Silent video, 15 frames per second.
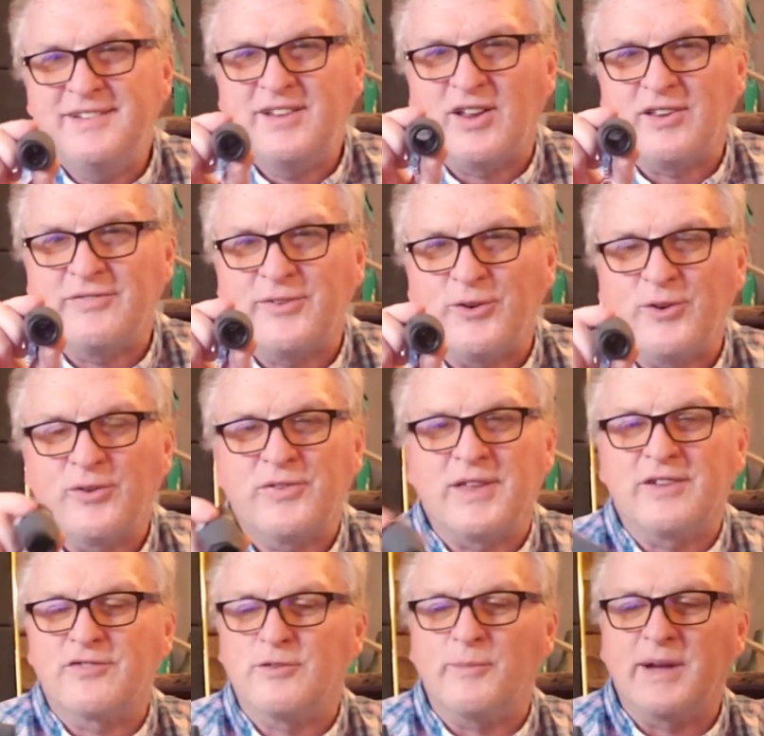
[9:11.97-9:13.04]
telephoto
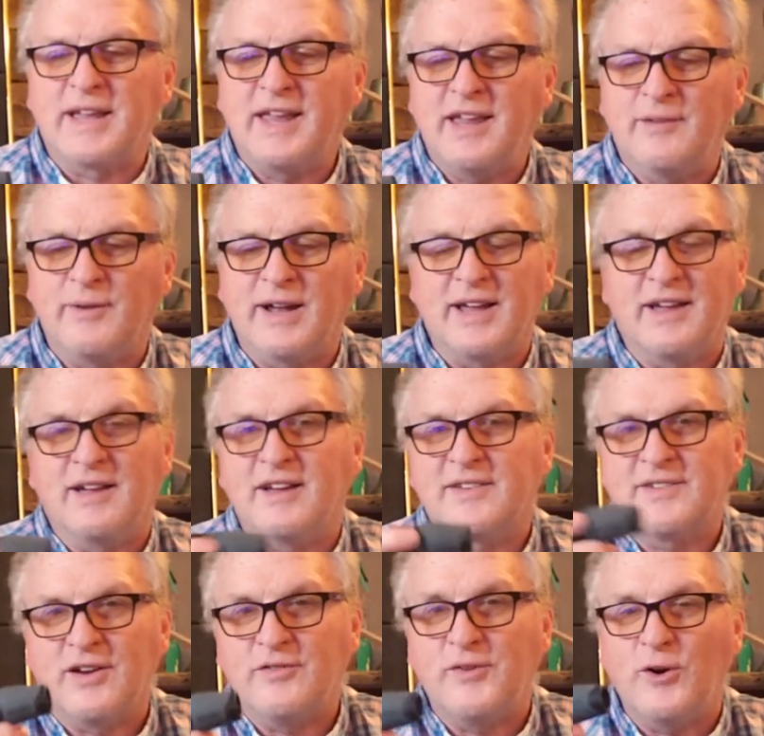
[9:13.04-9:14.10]
thing for my
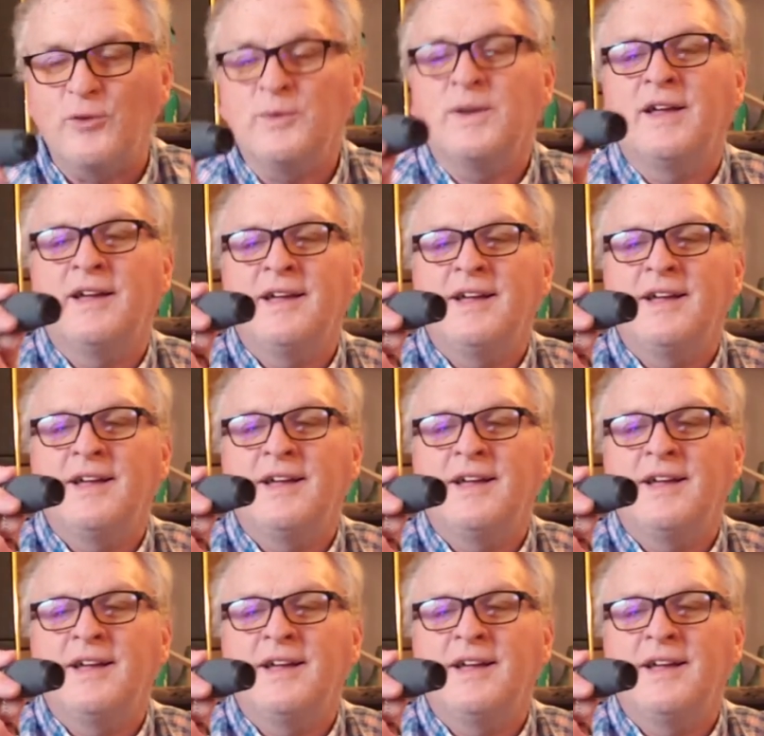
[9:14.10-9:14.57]
cell phone.